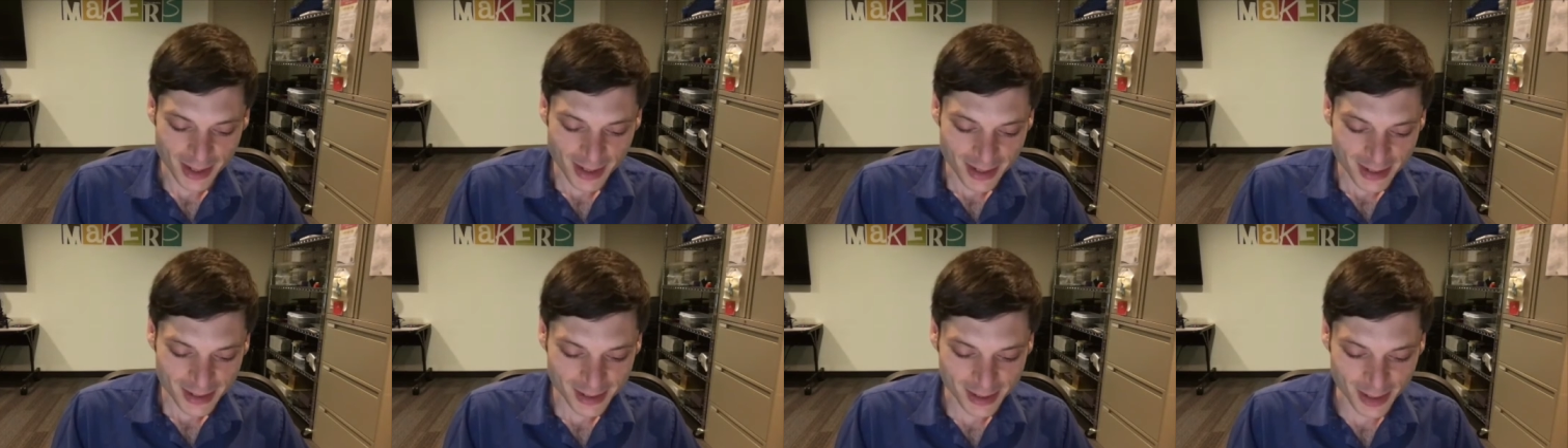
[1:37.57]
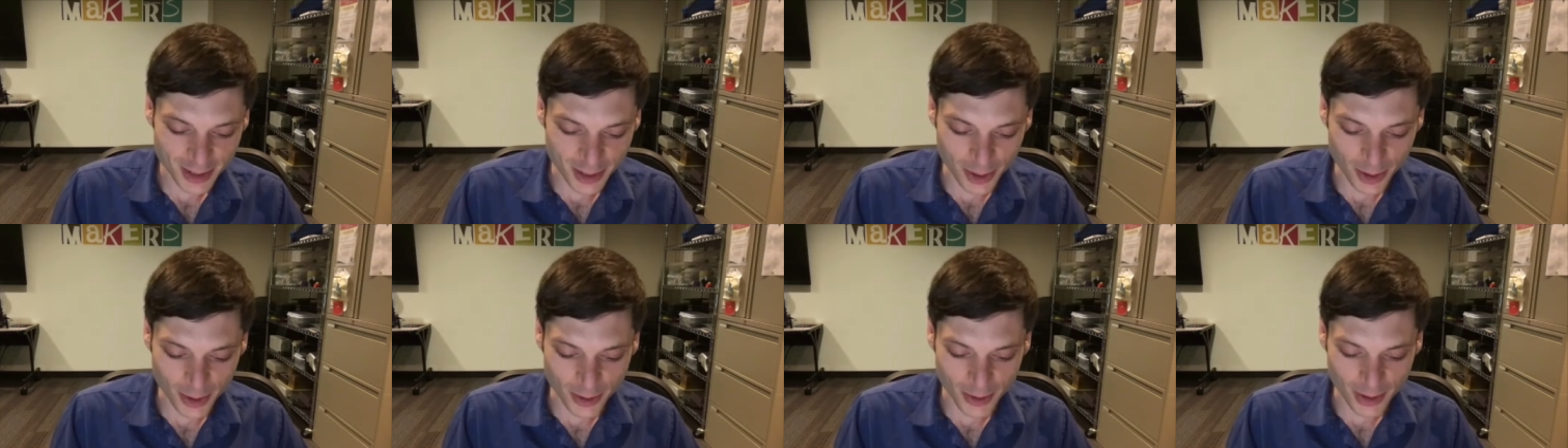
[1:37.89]

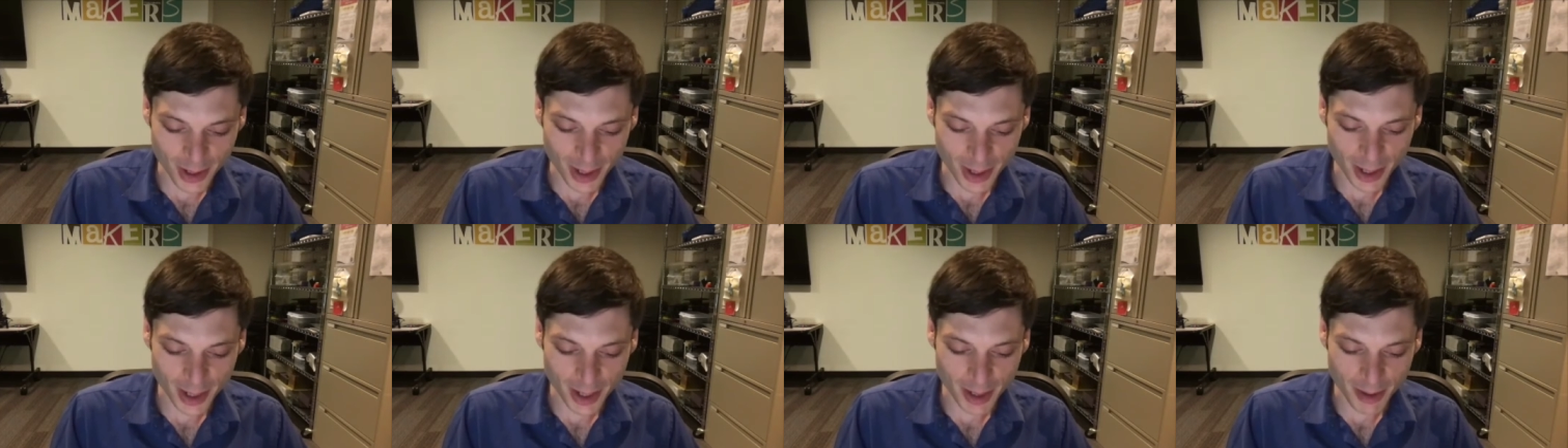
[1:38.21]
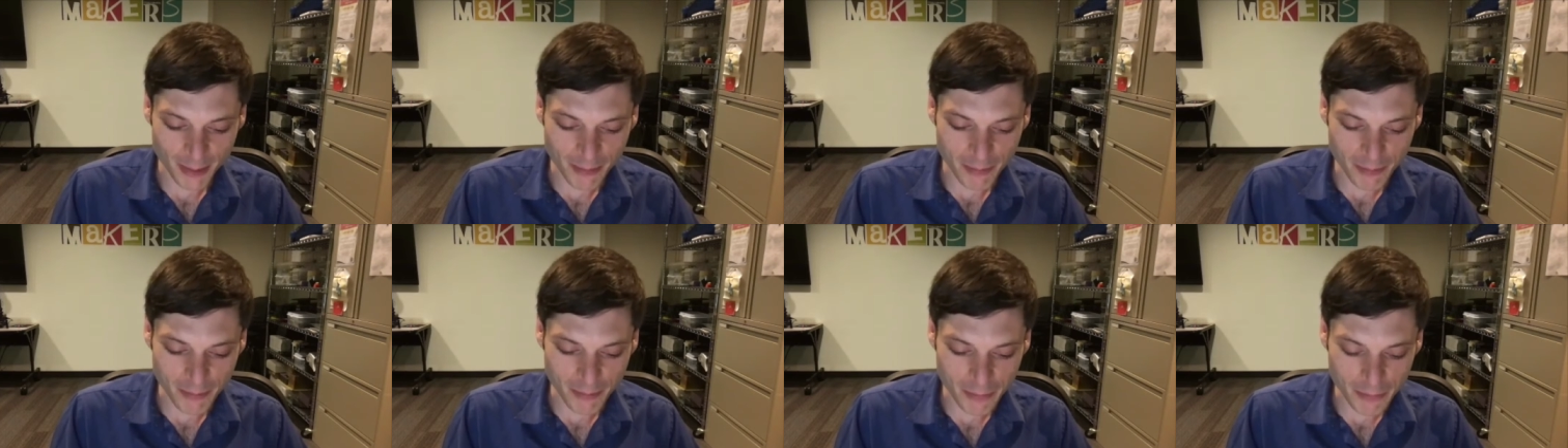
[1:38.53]

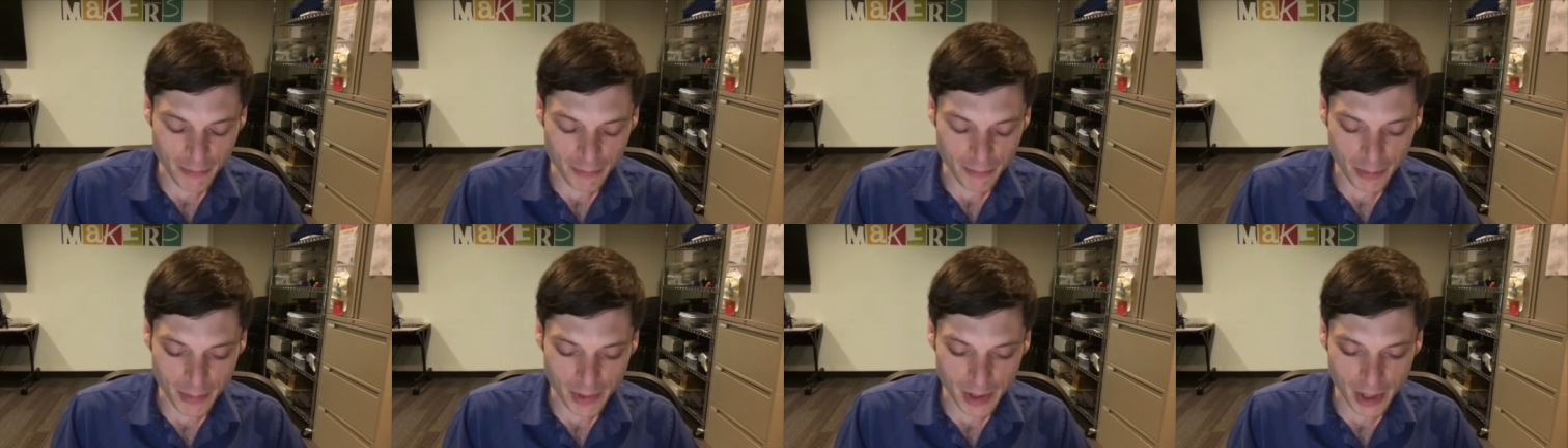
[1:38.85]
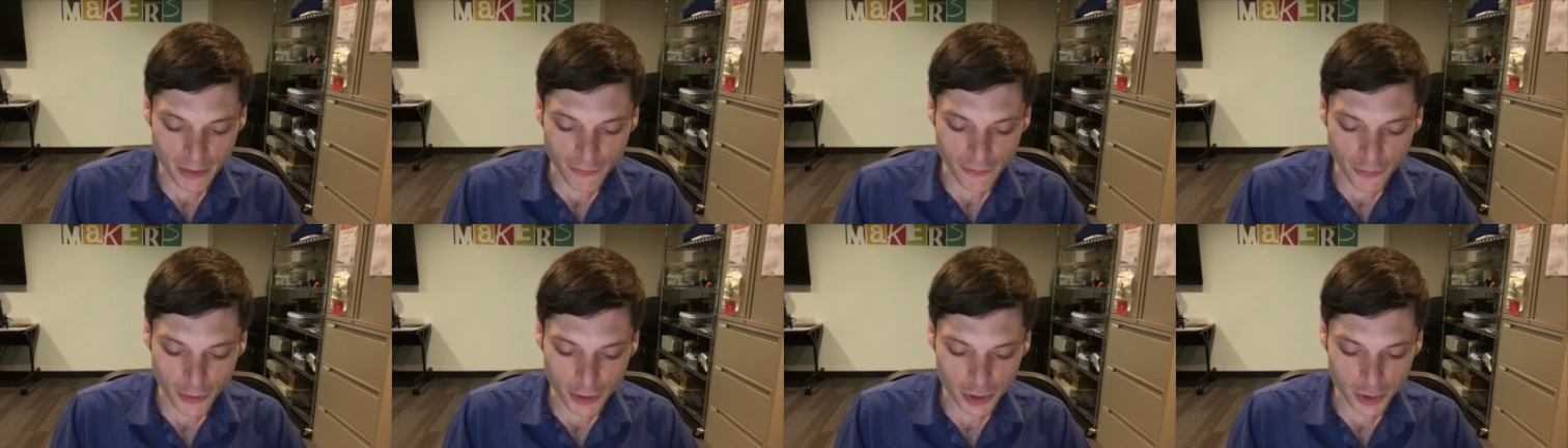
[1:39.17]
So the
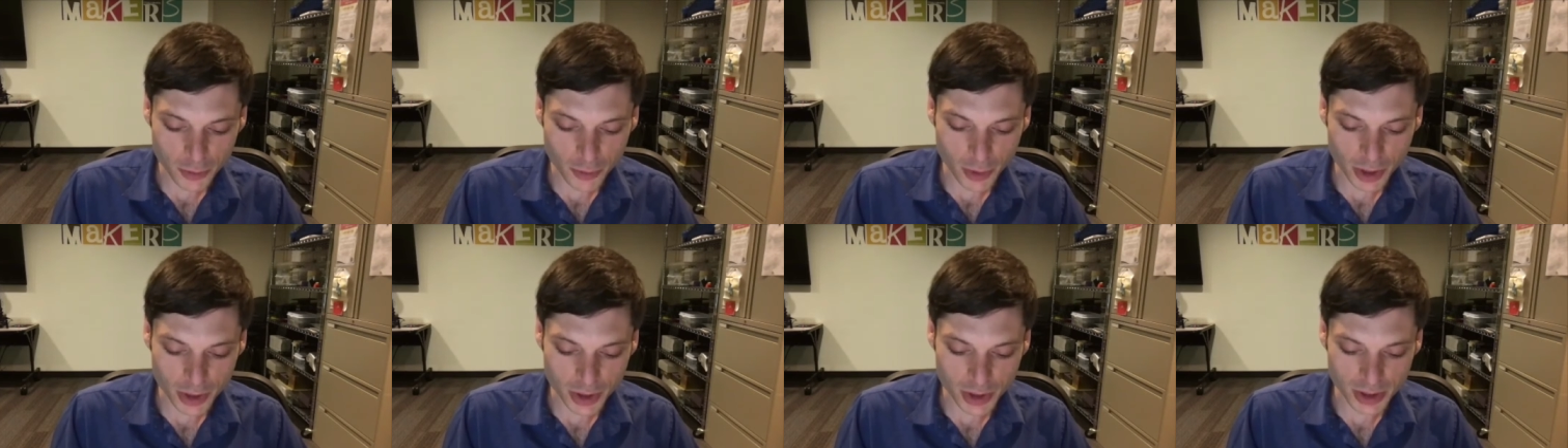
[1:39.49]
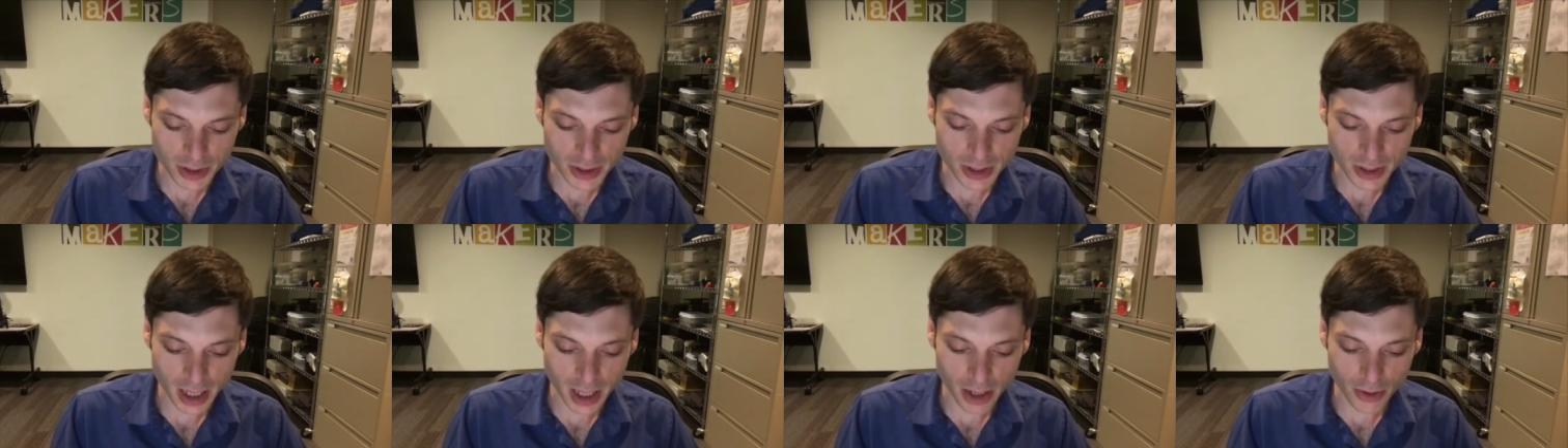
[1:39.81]
first
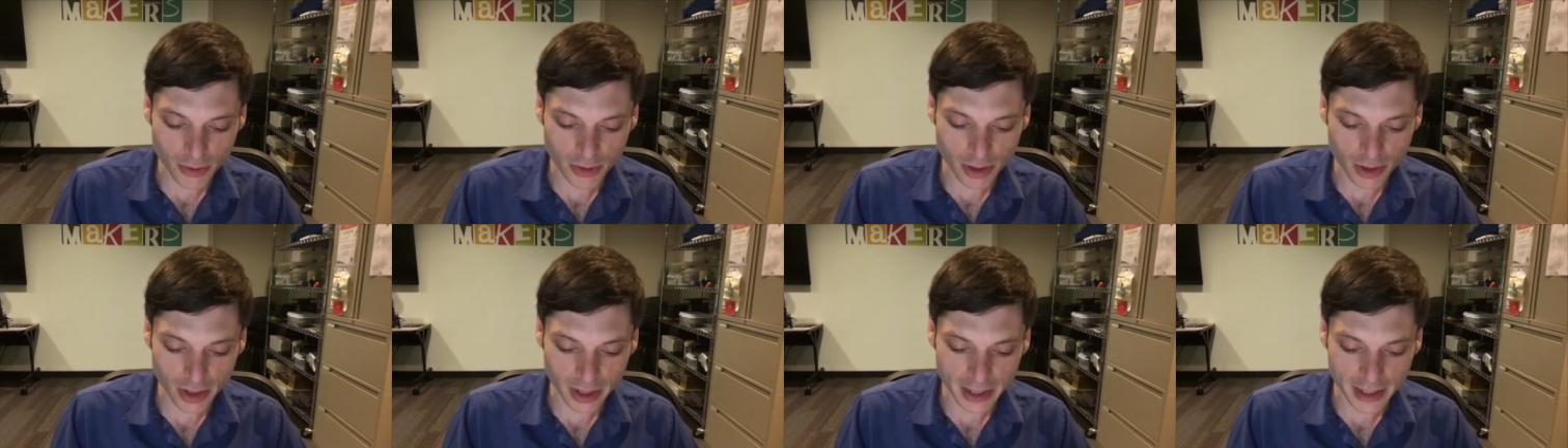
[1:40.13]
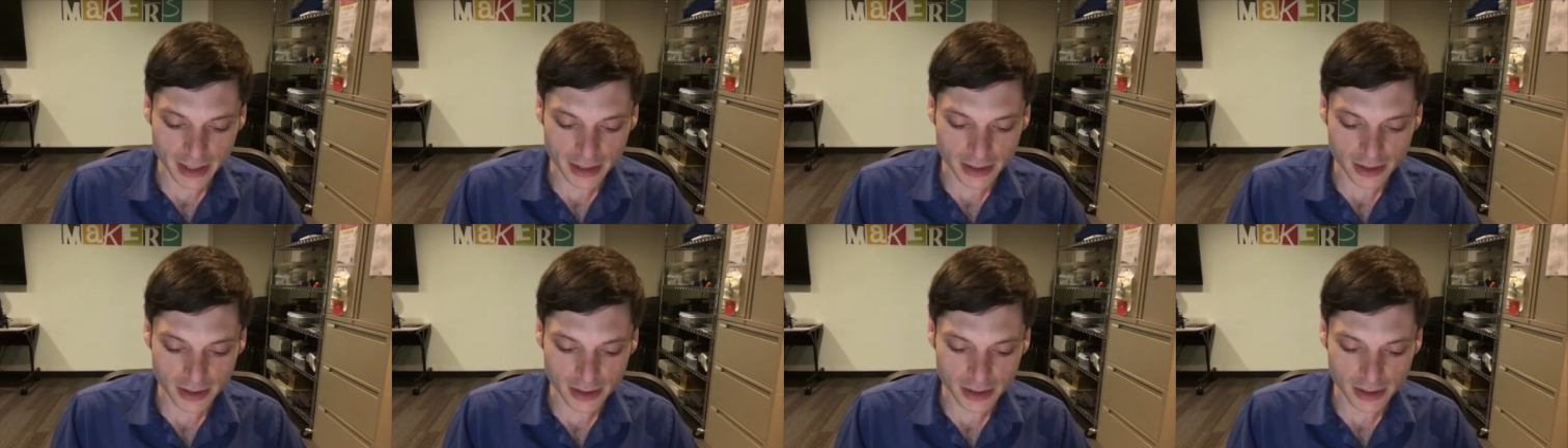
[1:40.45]
question I would like